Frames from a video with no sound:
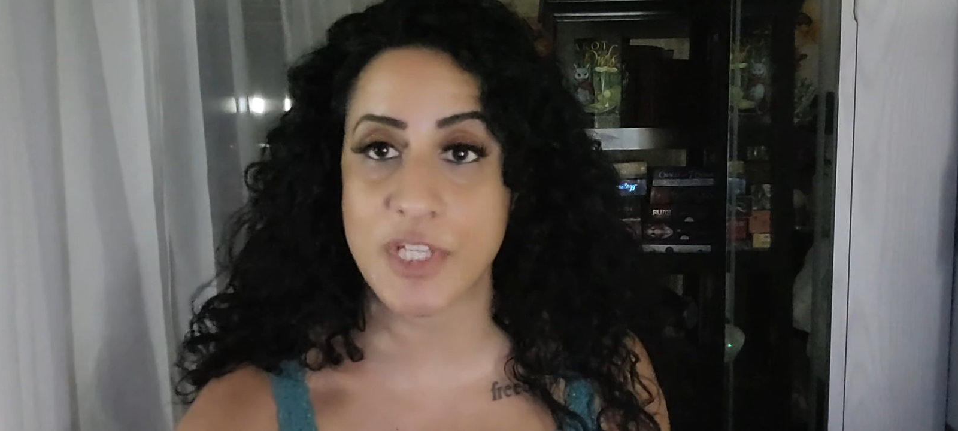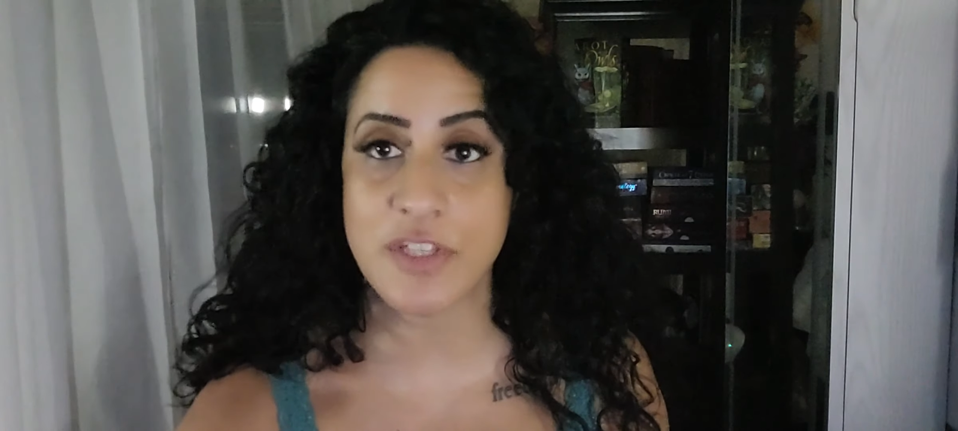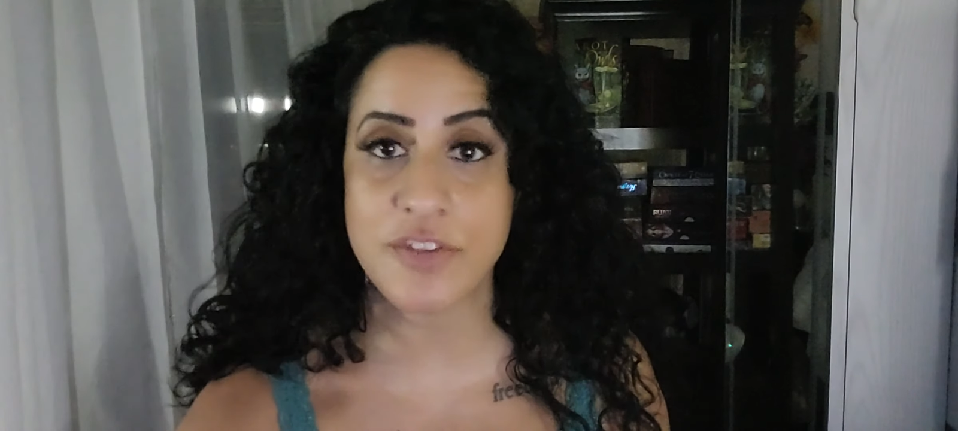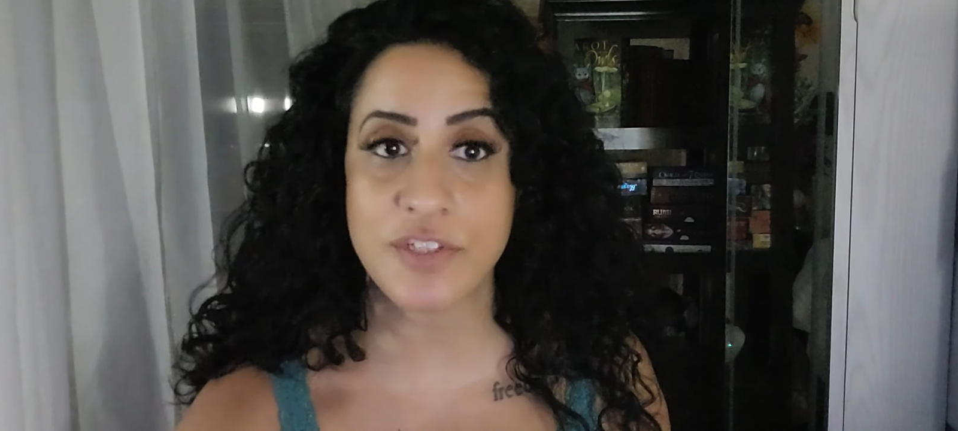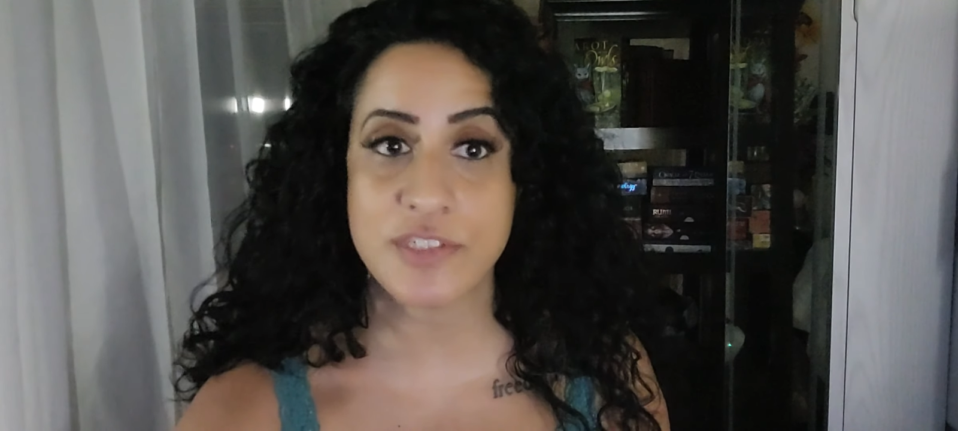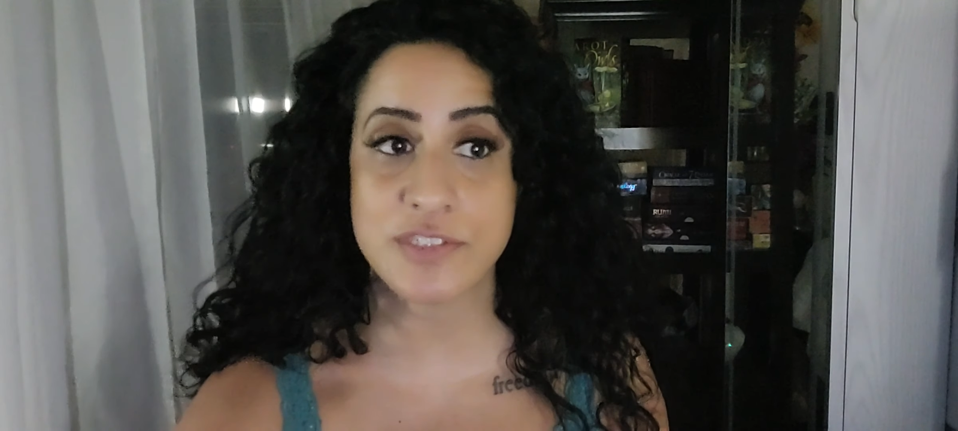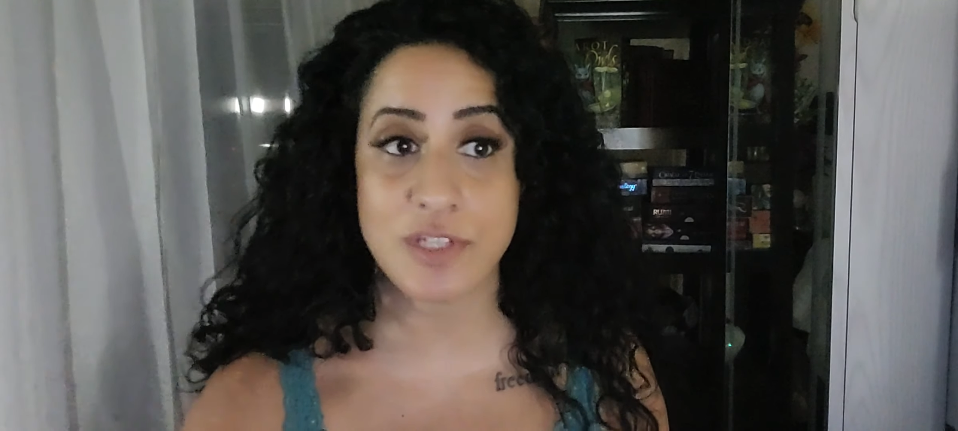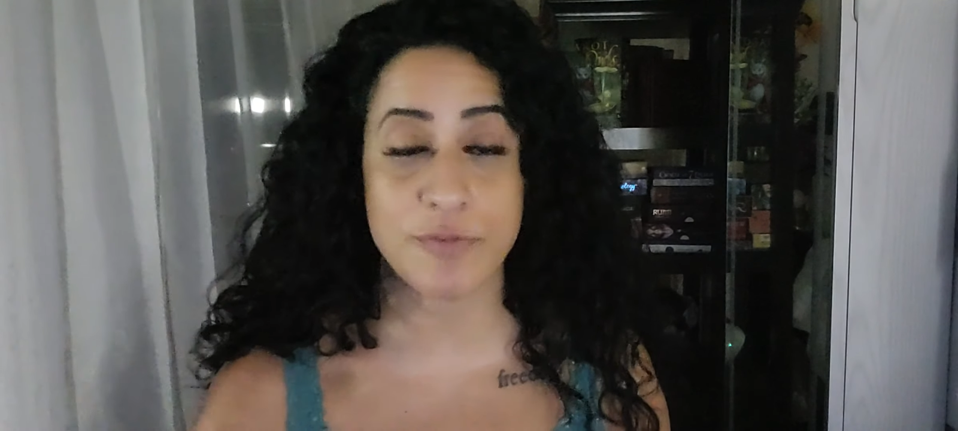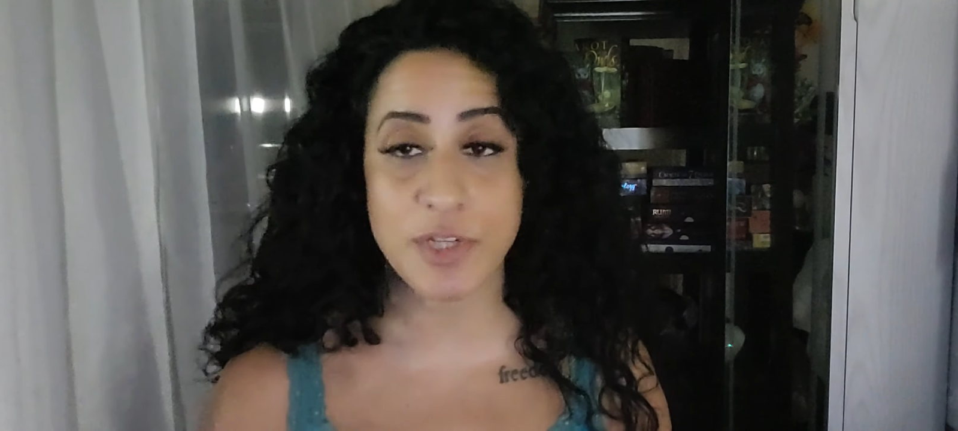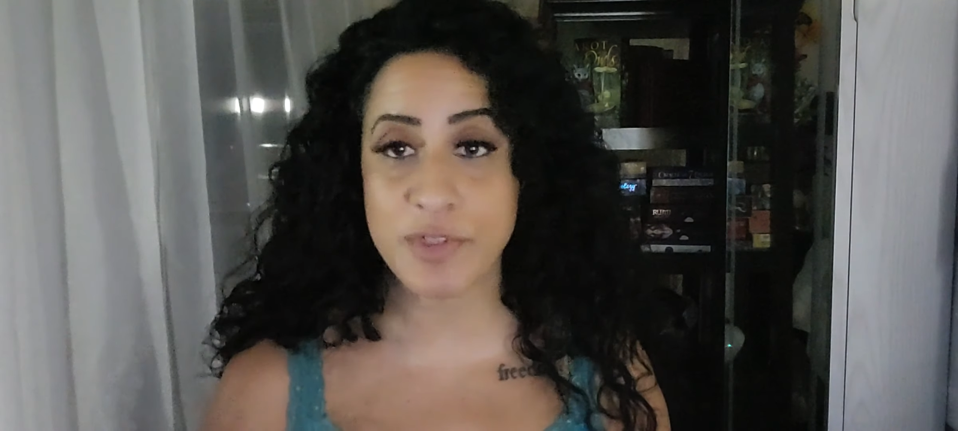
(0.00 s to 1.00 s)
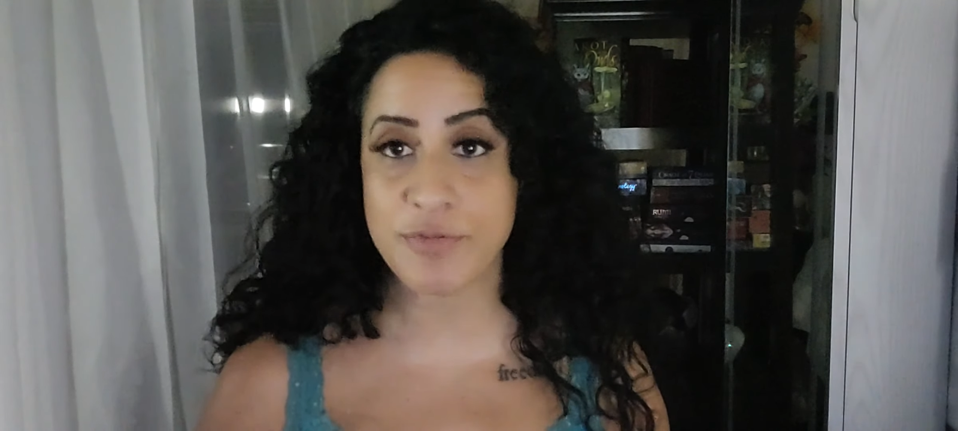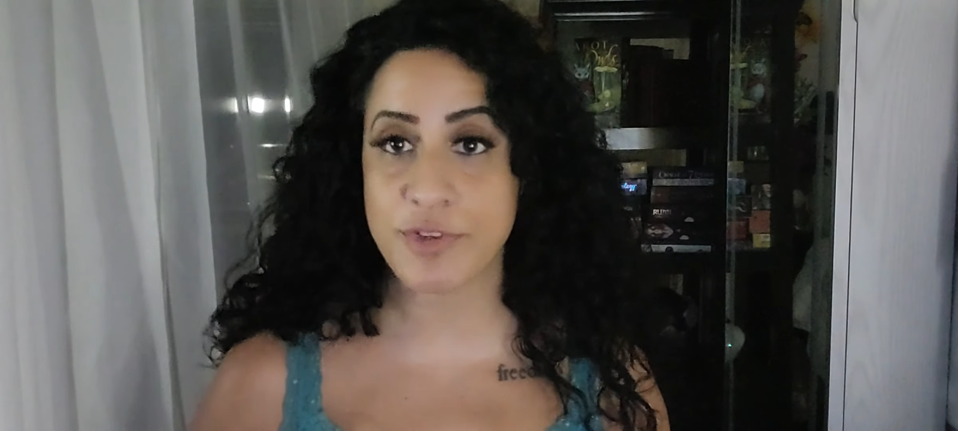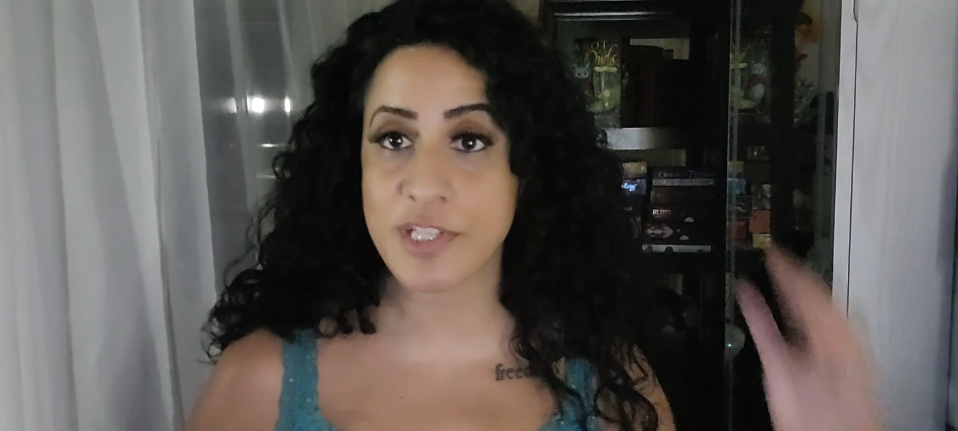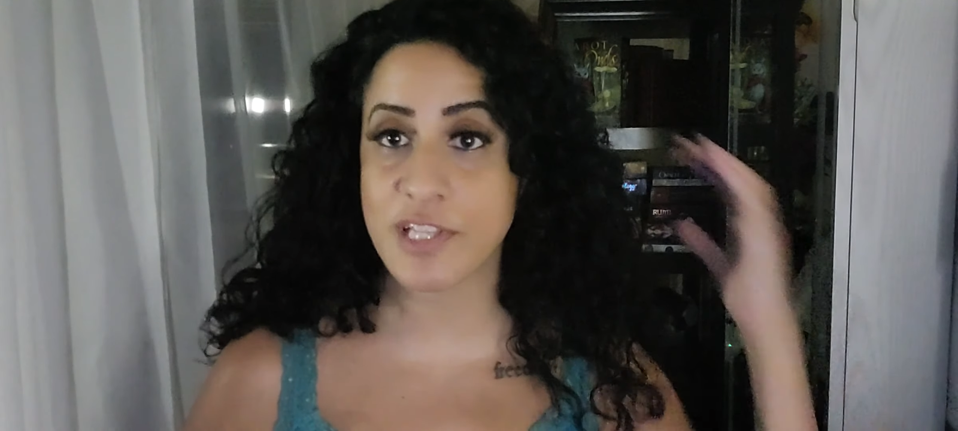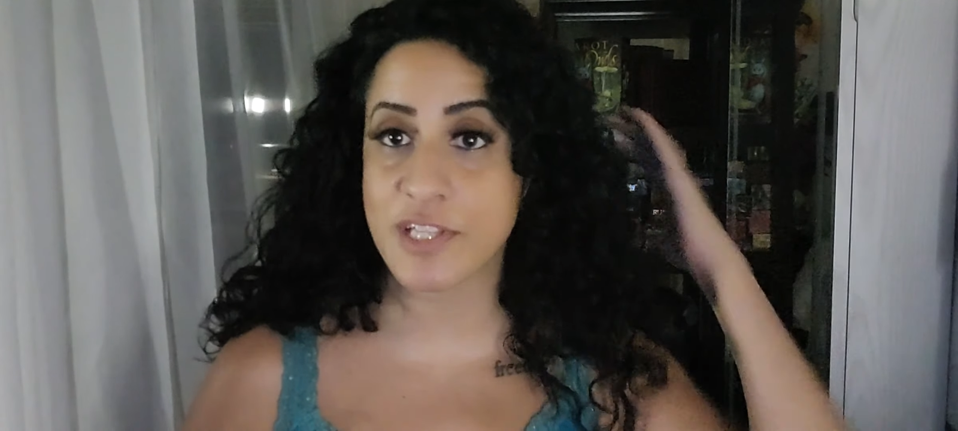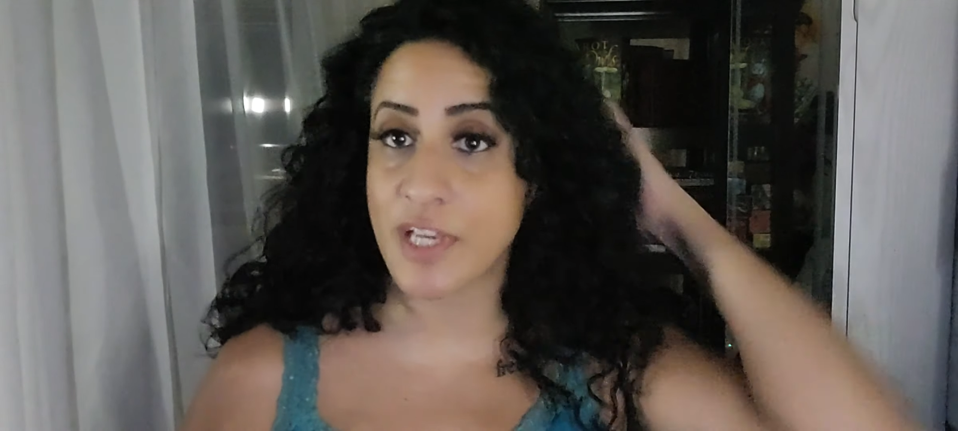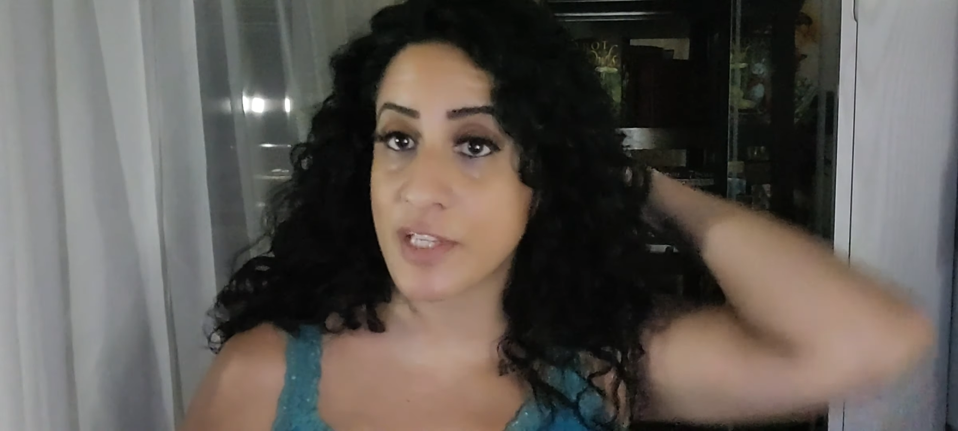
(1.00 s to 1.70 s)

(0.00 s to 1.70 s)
atheist, very friendly,